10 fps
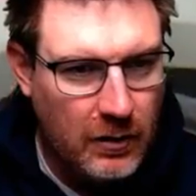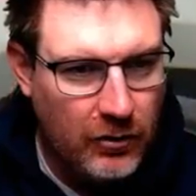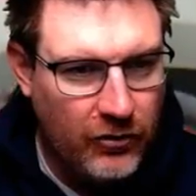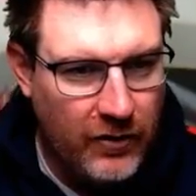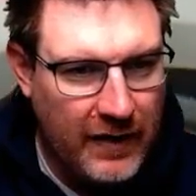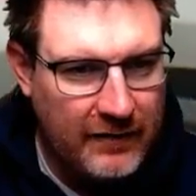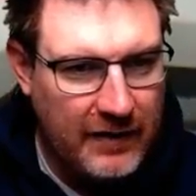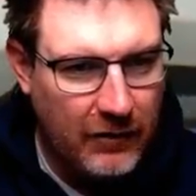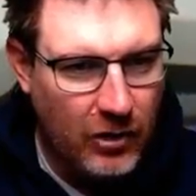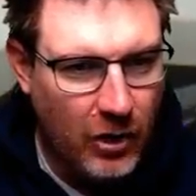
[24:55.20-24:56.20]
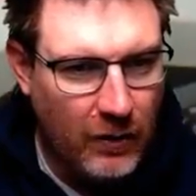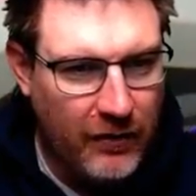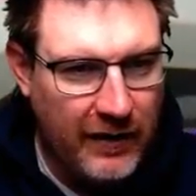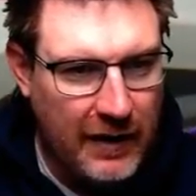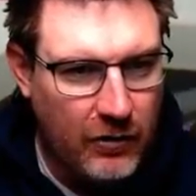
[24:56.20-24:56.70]
So that's our goal. I
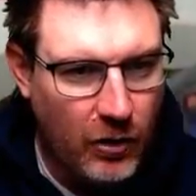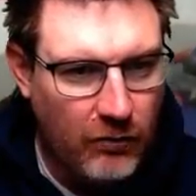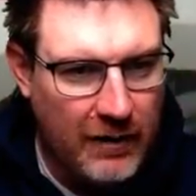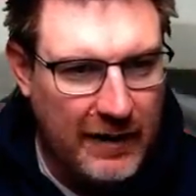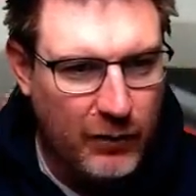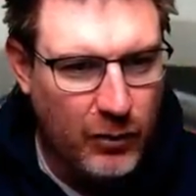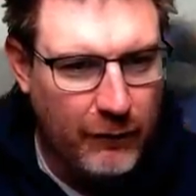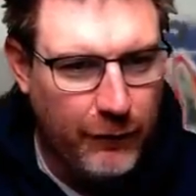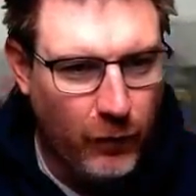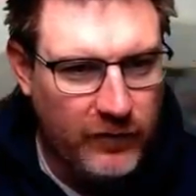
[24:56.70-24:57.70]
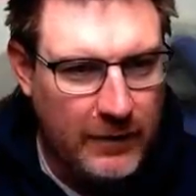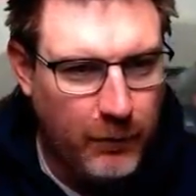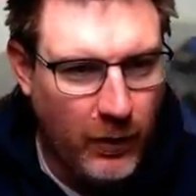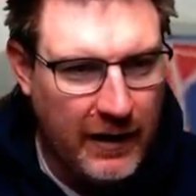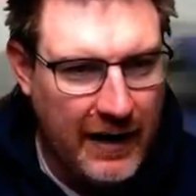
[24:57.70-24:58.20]
think our goal right now, we're doing
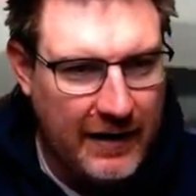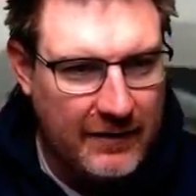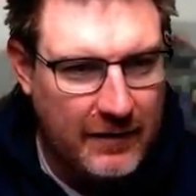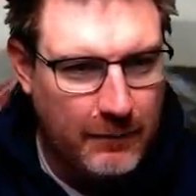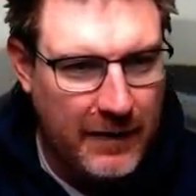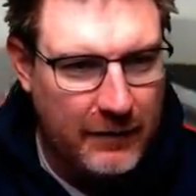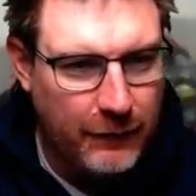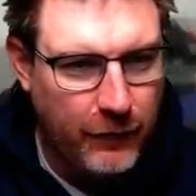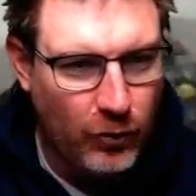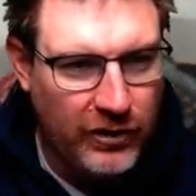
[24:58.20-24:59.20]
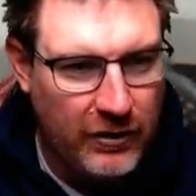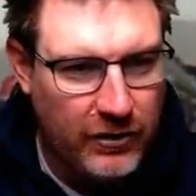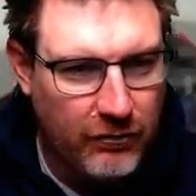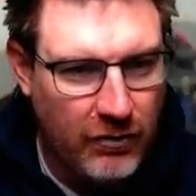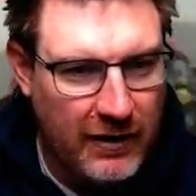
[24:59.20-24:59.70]
40.8s compared to
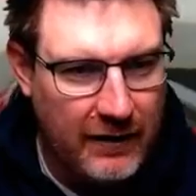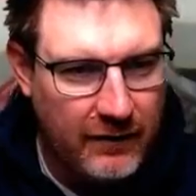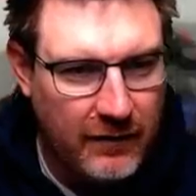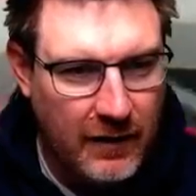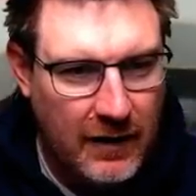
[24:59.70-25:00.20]
43s.